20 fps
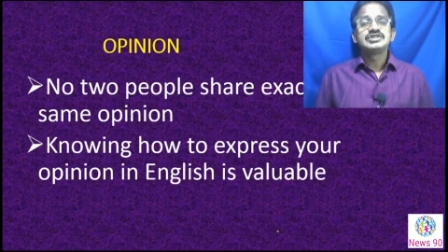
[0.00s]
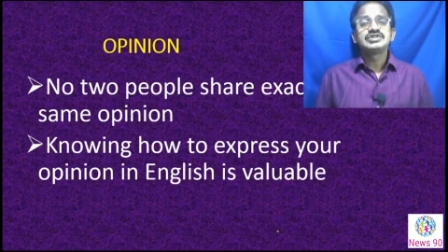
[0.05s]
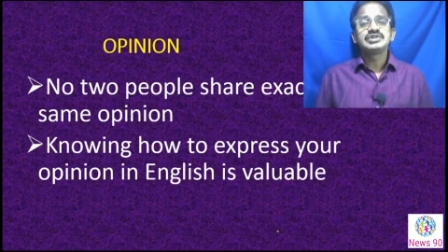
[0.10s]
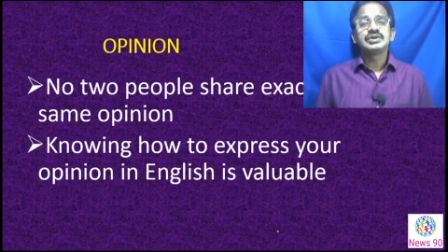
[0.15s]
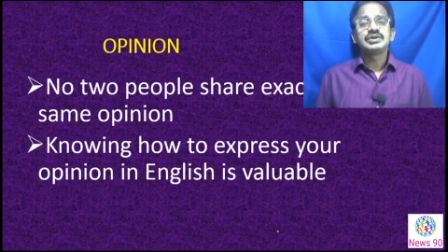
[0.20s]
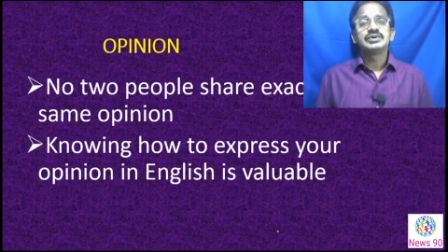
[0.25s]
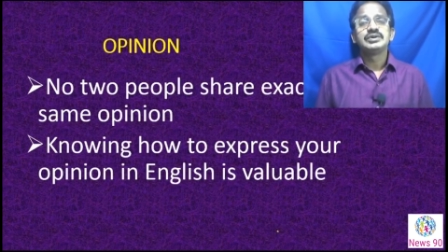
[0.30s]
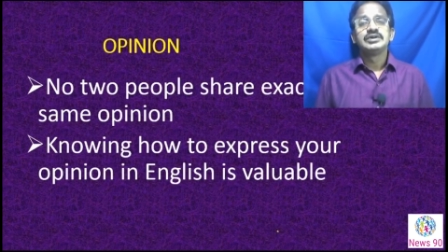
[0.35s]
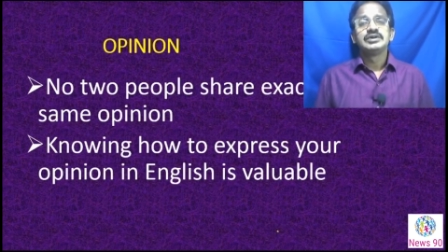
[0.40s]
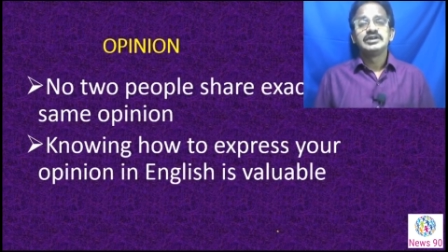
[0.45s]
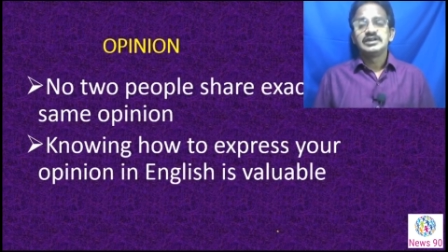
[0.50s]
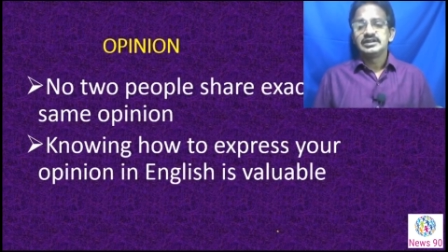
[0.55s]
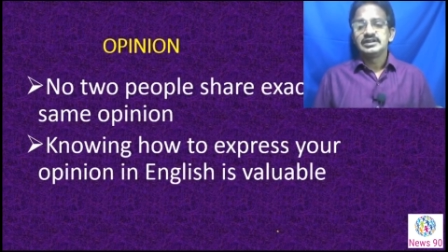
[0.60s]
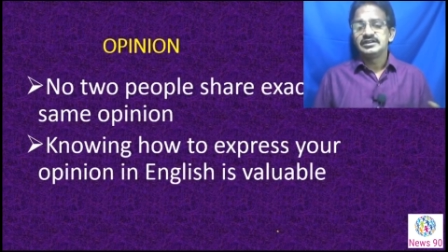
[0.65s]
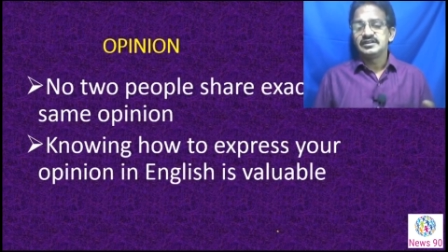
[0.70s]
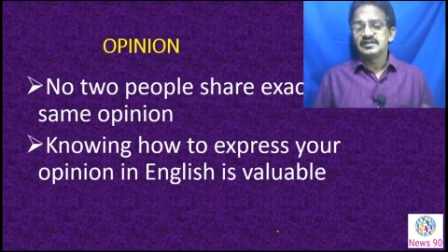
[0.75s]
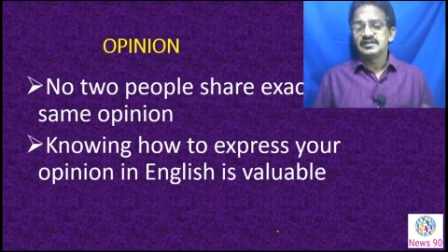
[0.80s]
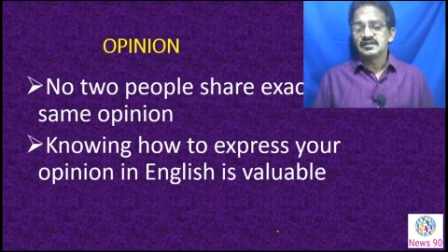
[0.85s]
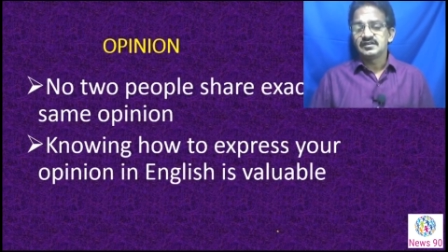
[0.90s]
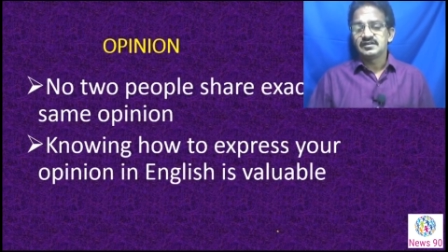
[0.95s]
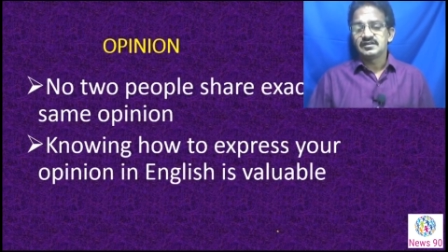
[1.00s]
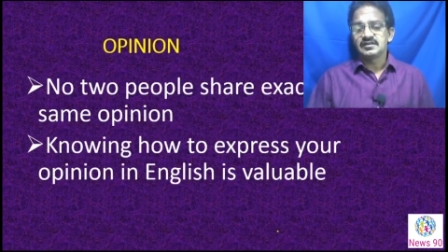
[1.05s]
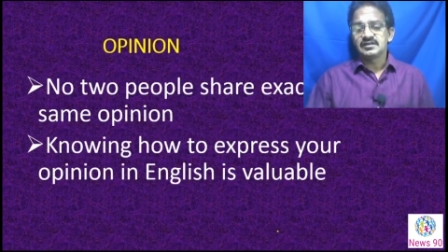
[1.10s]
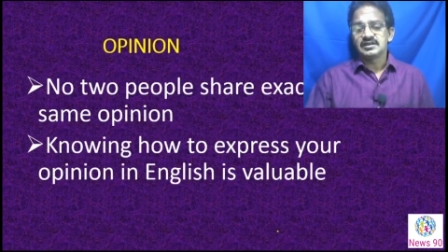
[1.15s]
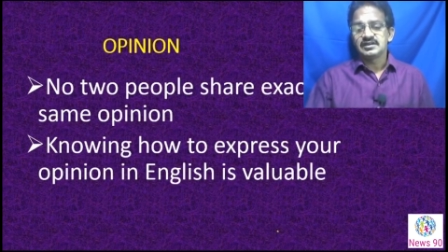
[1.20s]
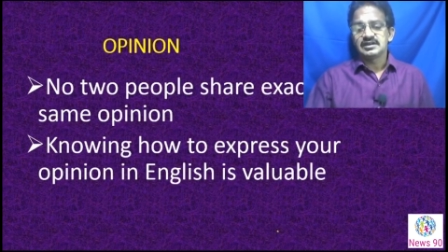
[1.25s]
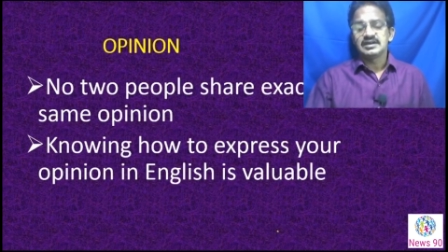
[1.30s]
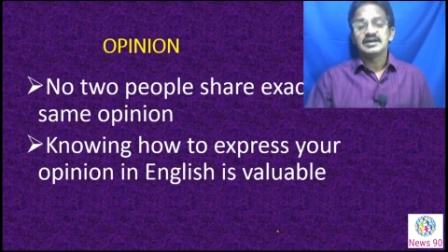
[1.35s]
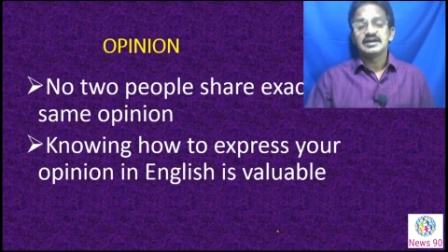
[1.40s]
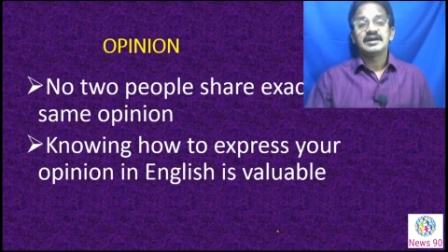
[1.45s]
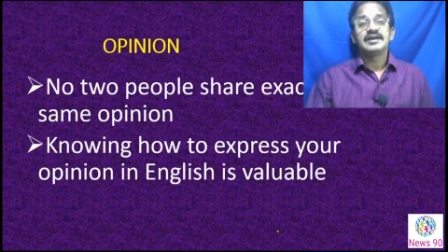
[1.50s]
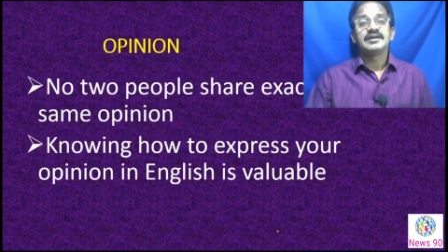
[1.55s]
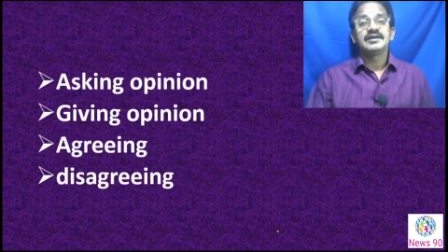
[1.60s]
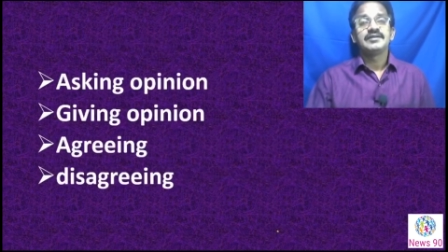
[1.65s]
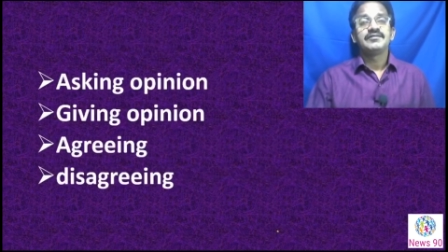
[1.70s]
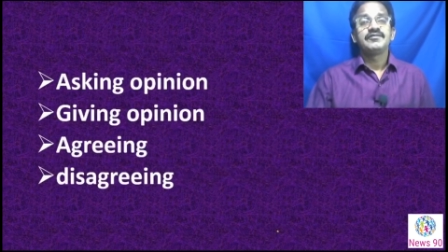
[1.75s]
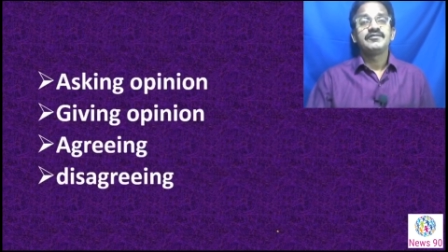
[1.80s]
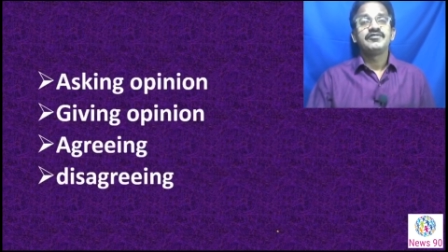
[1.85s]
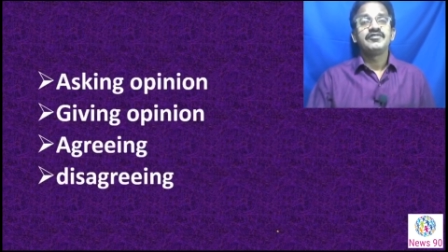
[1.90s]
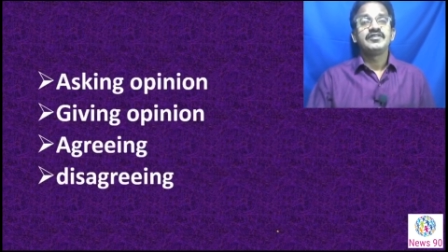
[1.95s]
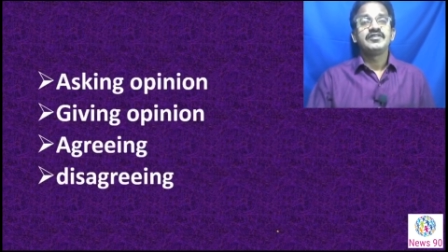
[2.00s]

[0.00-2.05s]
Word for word: So this is uh, um,